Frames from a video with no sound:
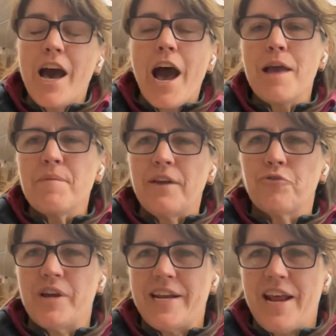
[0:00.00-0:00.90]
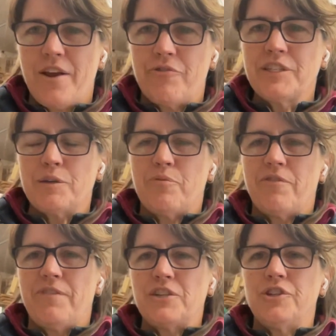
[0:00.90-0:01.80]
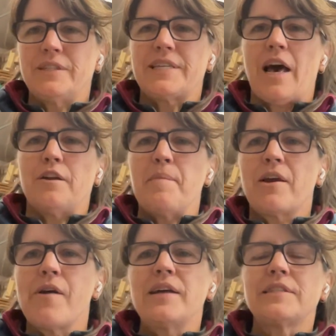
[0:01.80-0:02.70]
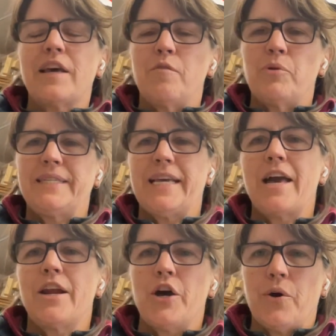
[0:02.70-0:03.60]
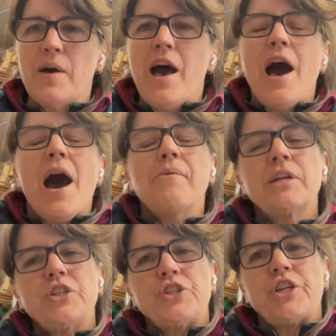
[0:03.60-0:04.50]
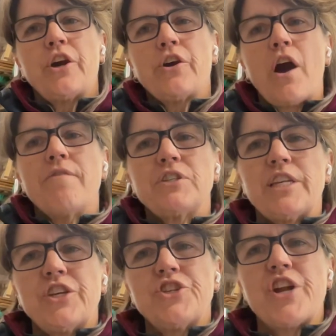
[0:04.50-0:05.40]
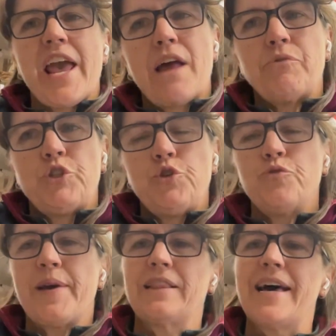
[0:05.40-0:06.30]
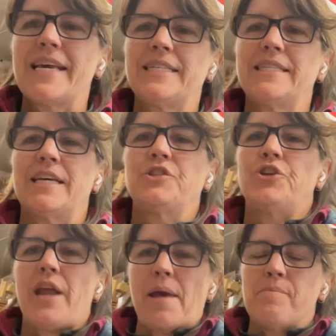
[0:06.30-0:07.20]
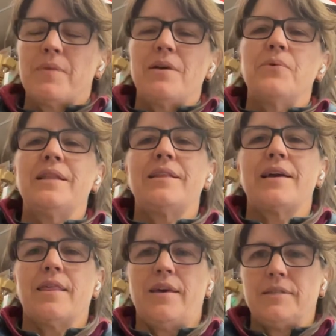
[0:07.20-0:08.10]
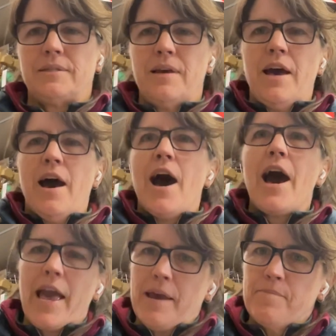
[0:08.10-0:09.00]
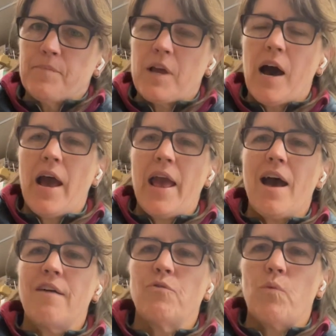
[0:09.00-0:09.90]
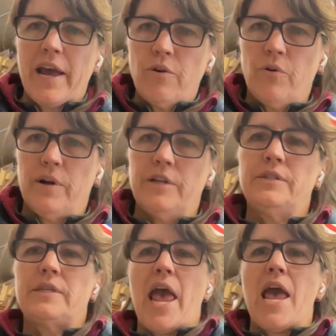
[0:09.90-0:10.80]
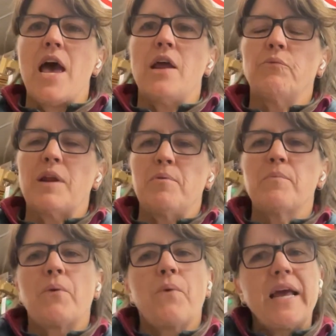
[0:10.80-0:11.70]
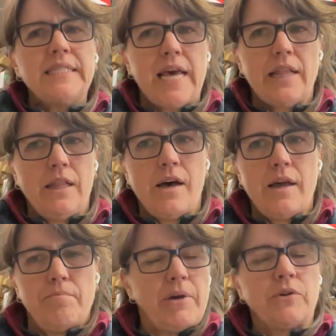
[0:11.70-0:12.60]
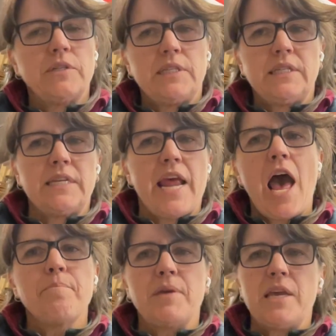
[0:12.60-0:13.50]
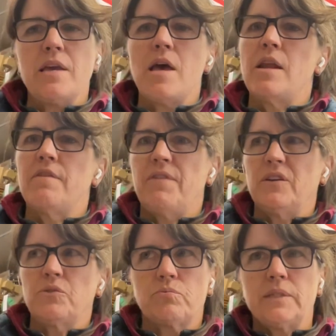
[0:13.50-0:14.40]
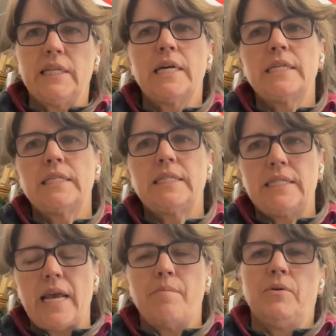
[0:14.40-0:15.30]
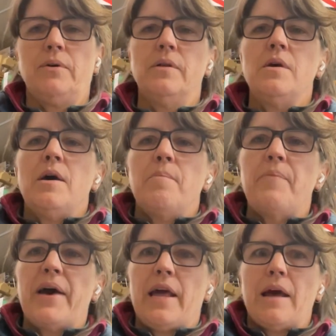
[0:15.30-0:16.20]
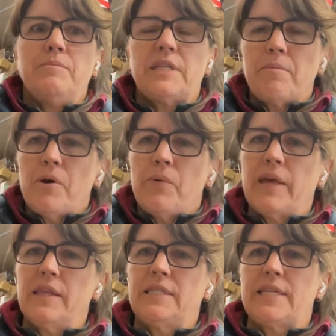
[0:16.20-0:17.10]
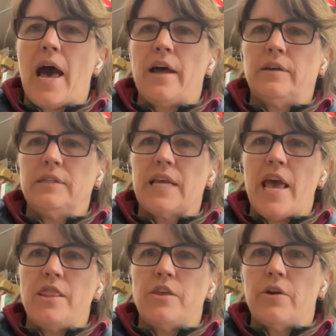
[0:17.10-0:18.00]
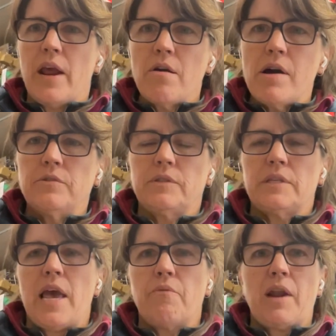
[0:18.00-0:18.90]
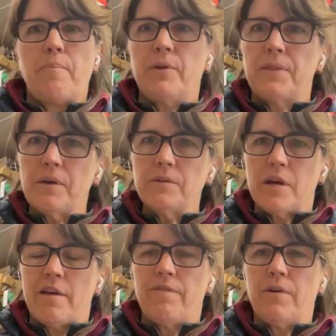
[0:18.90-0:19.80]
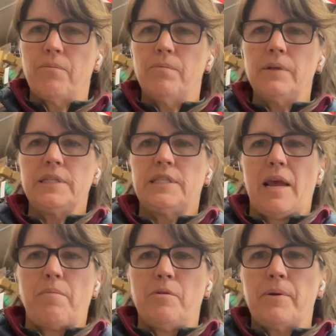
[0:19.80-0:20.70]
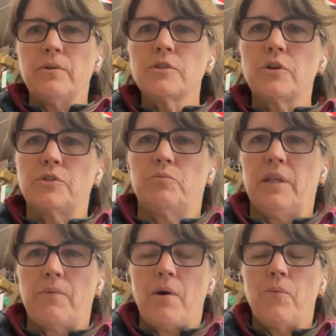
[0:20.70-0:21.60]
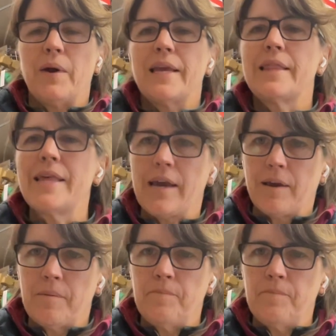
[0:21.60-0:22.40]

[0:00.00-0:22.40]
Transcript: I'm Adrienne Hendricks, a professional saddle maker outside of Boise, Idaho. I wanted to share a conversation I had with two of my clients yesterday. It went like this. Hi, I have a wide horse, and when I put my wide saddle on, my horse isn't happy and it feels really unstable. But I'm demoing these saddles and they're narrows, and when I put those on, I feel really stable and my horse goes really well. What do you think?